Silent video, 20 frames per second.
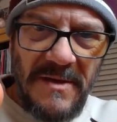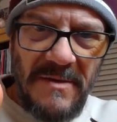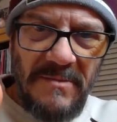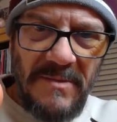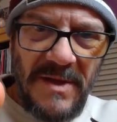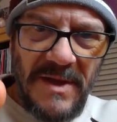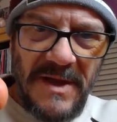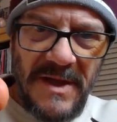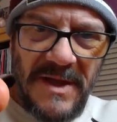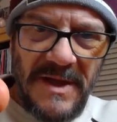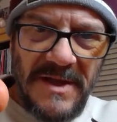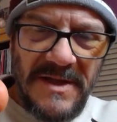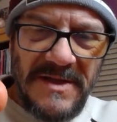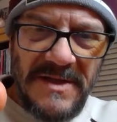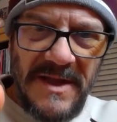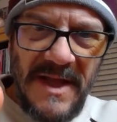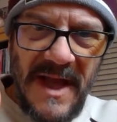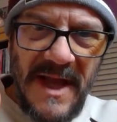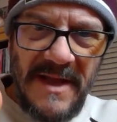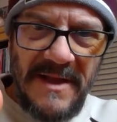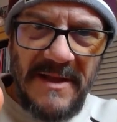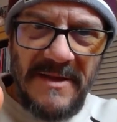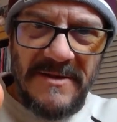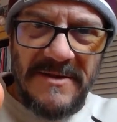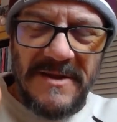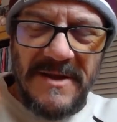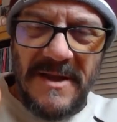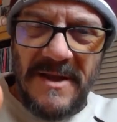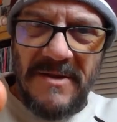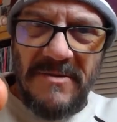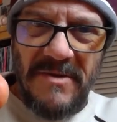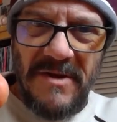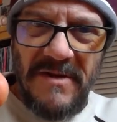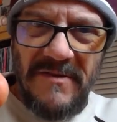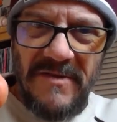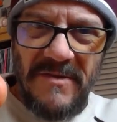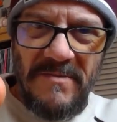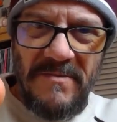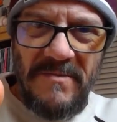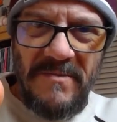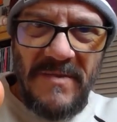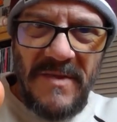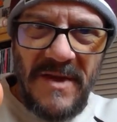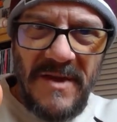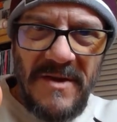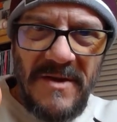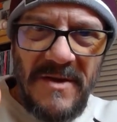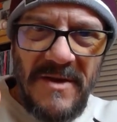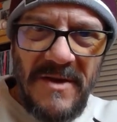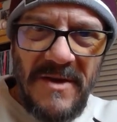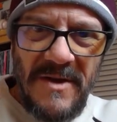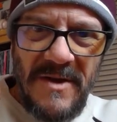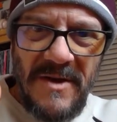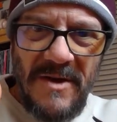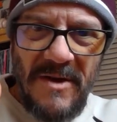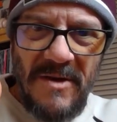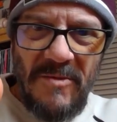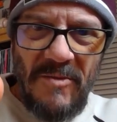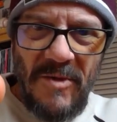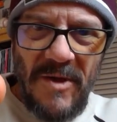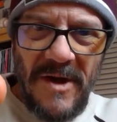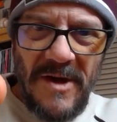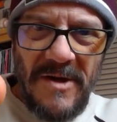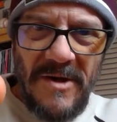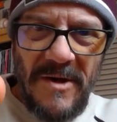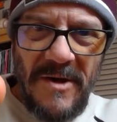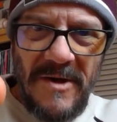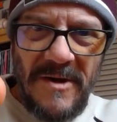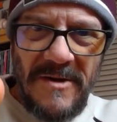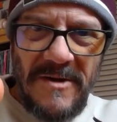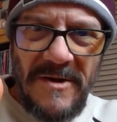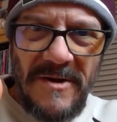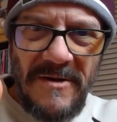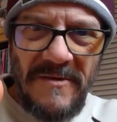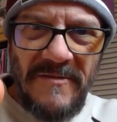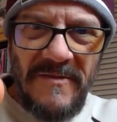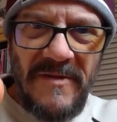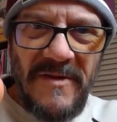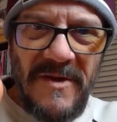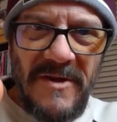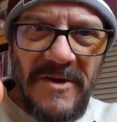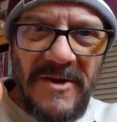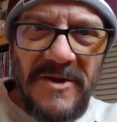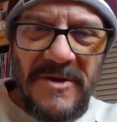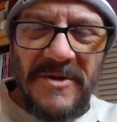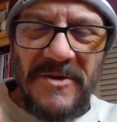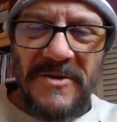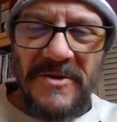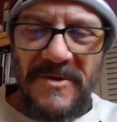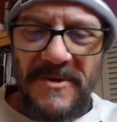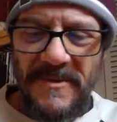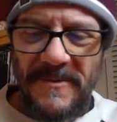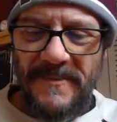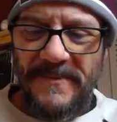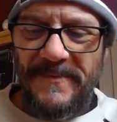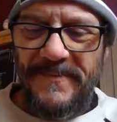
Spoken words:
Billy and his dad. There's the three of them on one card. Very cool.